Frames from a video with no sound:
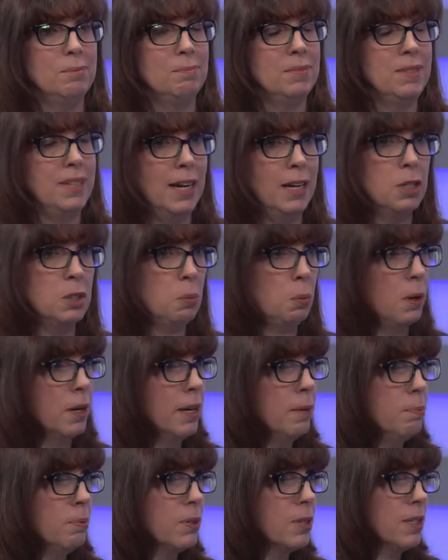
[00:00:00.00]
ten,
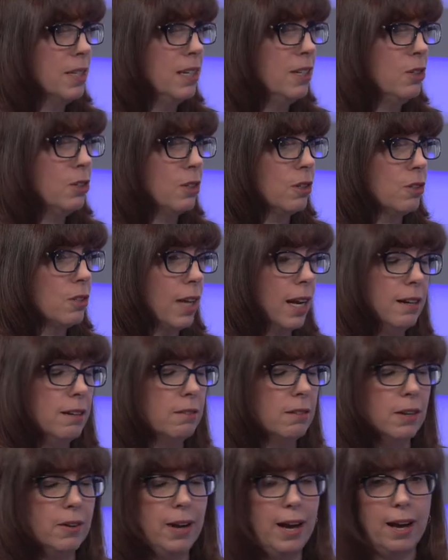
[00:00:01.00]
twenty procedures. I yeah.
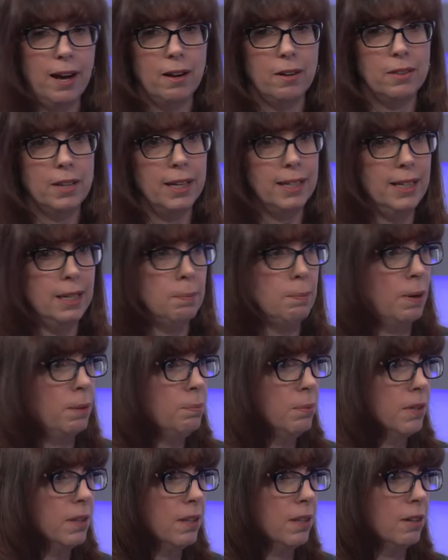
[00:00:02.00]
don't know how they keep
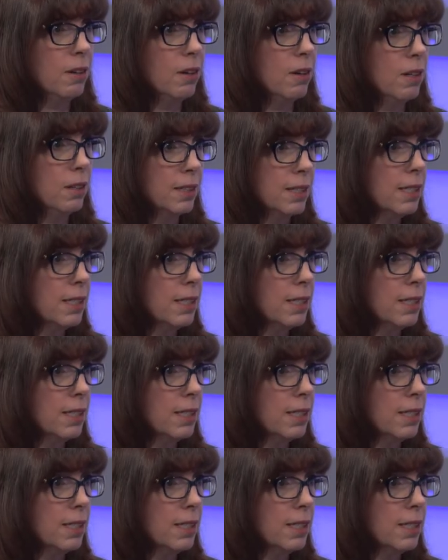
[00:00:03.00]
up with it all.